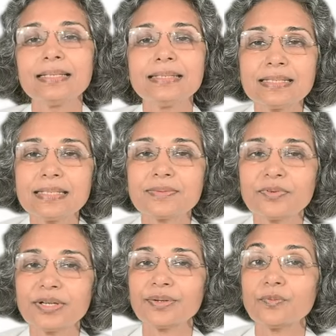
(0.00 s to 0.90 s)
This is
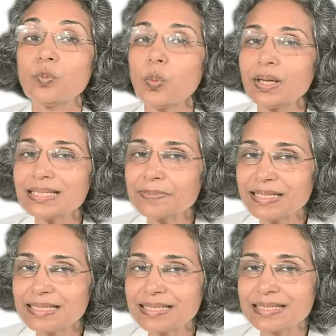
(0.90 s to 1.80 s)
why once
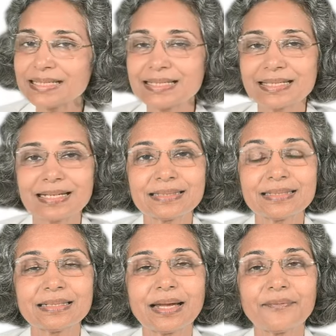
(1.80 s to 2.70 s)
medication is
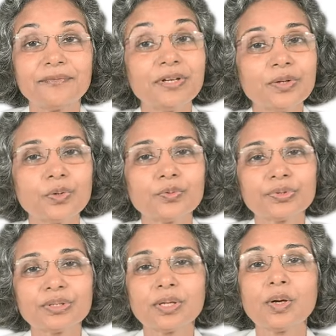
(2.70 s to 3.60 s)
started, very
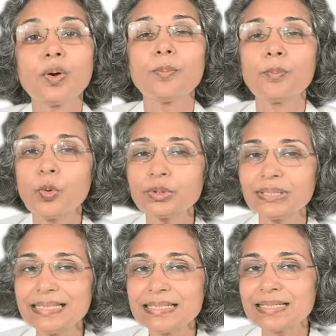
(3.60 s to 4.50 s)
often both the
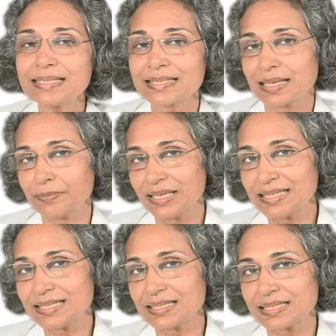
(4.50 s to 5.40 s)
disease and
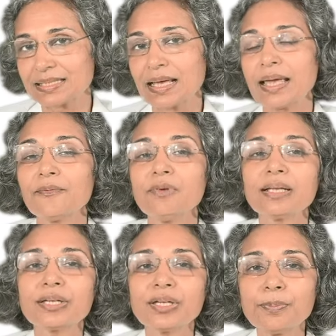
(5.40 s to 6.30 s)
medicines will
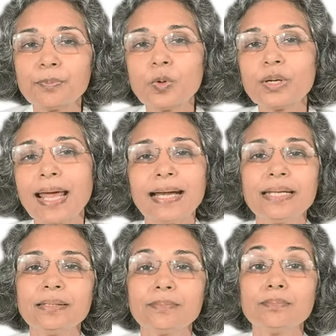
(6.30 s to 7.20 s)
keep on
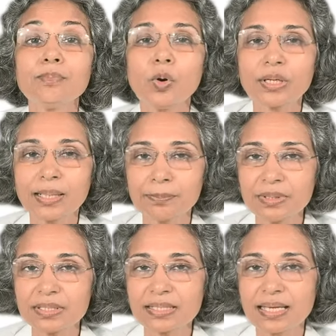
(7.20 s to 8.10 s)
adding more
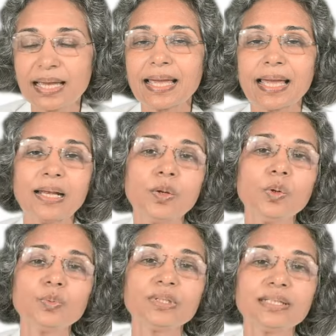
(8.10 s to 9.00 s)
numbers
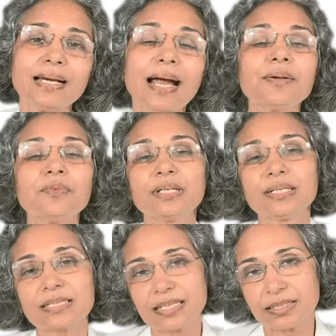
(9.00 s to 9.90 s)
along with the
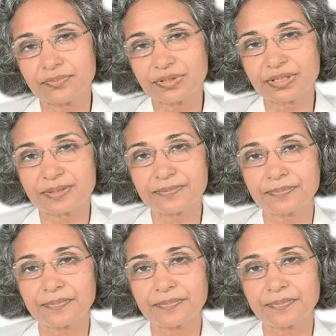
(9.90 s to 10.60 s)
unwanted side effects.